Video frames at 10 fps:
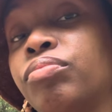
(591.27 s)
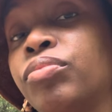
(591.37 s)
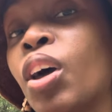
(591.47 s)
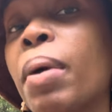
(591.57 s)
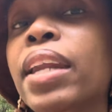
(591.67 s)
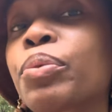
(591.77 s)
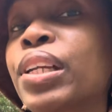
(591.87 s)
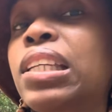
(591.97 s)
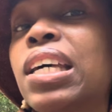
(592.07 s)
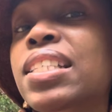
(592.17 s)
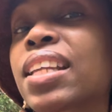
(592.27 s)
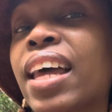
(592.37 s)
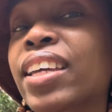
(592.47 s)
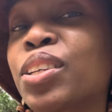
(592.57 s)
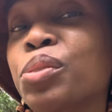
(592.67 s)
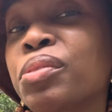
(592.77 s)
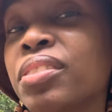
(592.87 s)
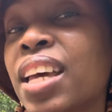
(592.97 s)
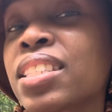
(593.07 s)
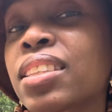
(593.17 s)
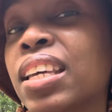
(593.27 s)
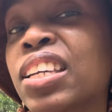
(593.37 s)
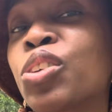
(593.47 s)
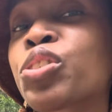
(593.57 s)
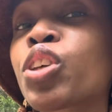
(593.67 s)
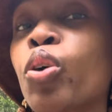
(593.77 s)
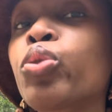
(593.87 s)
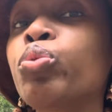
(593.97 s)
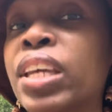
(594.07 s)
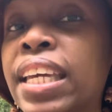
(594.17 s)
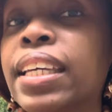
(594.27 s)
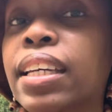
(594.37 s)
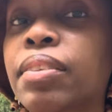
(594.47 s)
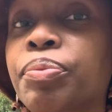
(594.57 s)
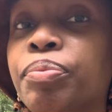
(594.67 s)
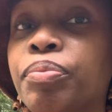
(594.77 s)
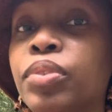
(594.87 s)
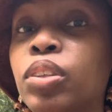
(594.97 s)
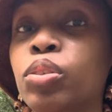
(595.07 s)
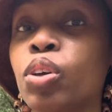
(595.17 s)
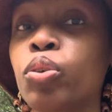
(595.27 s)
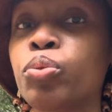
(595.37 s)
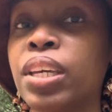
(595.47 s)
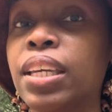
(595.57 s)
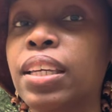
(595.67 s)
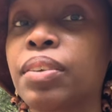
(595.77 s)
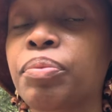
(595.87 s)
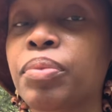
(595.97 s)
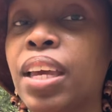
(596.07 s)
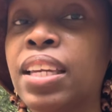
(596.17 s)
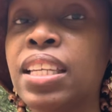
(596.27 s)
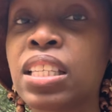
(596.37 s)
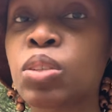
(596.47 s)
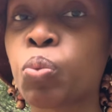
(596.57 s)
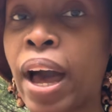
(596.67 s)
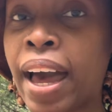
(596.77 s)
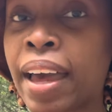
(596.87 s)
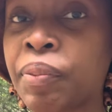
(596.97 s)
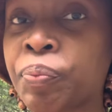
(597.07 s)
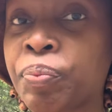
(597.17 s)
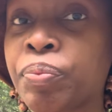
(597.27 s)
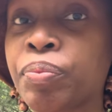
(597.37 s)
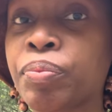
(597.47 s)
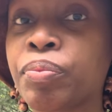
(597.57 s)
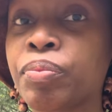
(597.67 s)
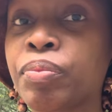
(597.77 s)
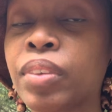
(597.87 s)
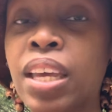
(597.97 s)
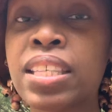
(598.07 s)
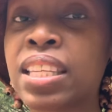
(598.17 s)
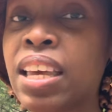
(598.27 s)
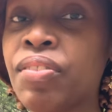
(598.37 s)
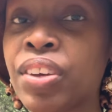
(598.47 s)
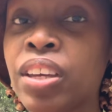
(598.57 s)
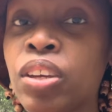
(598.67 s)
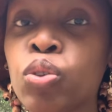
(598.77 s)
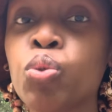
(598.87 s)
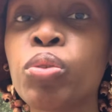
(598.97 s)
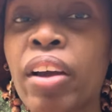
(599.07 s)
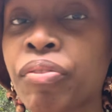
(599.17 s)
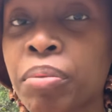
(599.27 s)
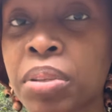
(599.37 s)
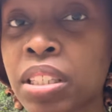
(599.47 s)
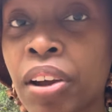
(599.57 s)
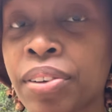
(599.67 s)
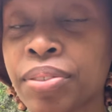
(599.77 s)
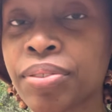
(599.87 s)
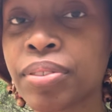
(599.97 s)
Nobody really does it like you. That's the thing. You're so unique. You're so unique. And this is why it's given. You're not from this earth.